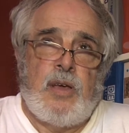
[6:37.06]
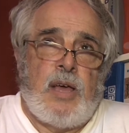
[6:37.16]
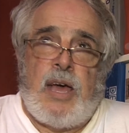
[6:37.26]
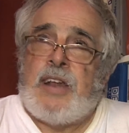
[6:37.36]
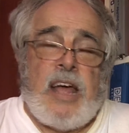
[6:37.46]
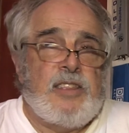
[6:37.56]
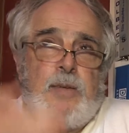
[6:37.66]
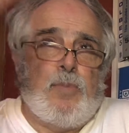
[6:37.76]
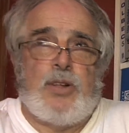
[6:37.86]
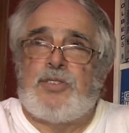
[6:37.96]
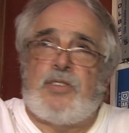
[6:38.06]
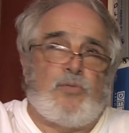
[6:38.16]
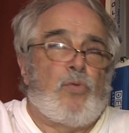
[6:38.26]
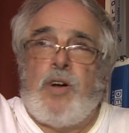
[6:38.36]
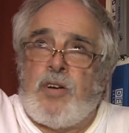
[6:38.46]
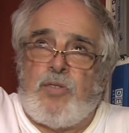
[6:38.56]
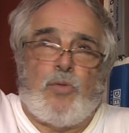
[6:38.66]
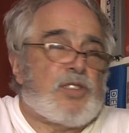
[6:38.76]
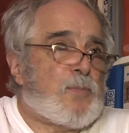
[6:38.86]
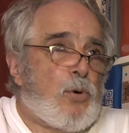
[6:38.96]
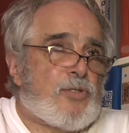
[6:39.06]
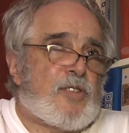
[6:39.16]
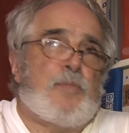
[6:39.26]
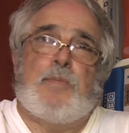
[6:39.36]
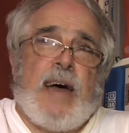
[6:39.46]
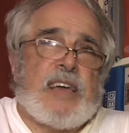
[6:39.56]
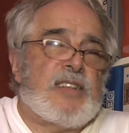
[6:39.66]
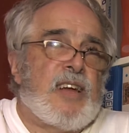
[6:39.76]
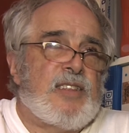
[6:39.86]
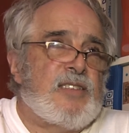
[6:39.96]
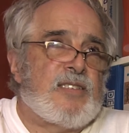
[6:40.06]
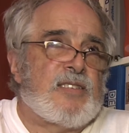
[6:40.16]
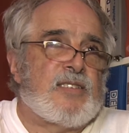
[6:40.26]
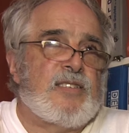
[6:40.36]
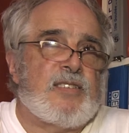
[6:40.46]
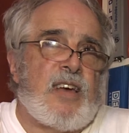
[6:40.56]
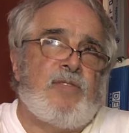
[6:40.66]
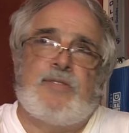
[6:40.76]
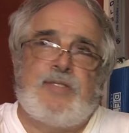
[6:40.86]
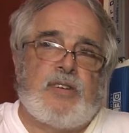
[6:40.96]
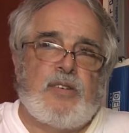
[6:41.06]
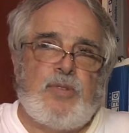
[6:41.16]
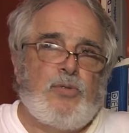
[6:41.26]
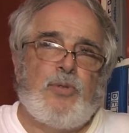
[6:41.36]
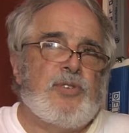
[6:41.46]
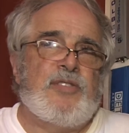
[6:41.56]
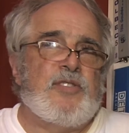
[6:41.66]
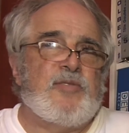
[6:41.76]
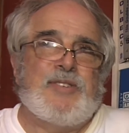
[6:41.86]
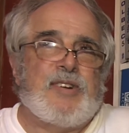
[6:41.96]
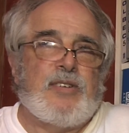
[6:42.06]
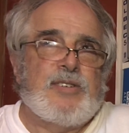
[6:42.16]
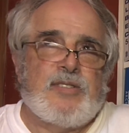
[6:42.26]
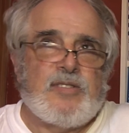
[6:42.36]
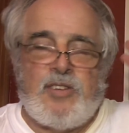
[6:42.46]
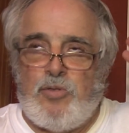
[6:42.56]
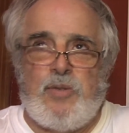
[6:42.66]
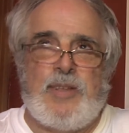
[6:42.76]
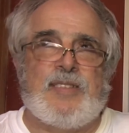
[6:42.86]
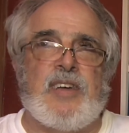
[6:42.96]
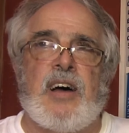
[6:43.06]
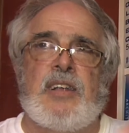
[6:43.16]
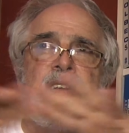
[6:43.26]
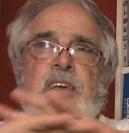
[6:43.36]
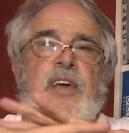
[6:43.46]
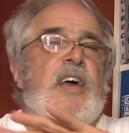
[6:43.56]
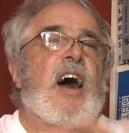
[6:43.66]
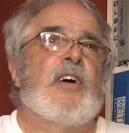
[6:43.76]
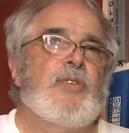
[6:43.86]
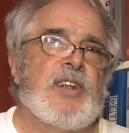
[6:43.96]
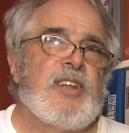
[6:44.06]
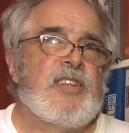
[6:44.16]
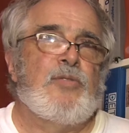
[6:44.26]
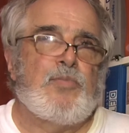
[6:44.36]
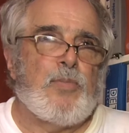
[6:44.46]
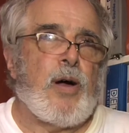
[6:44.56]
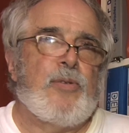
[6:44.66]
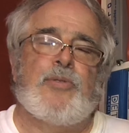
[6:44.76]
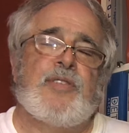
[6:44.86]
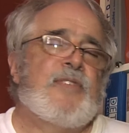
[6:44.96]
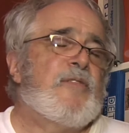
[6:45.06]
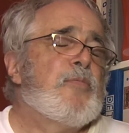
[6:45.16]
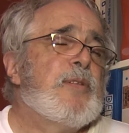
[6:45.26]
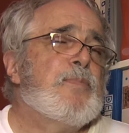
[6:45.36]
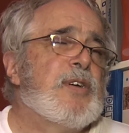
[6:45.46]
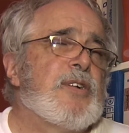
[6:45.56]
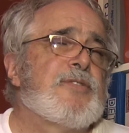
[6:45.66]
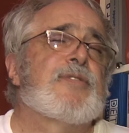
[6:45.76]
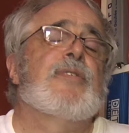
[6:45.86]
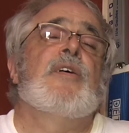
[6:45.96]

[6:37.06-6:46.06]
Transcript: And had they built it where it was supposed to be back in 1967, you know, I mean, we wouldn't even, you know, it would have been done. Highway 19 probably would have never been built.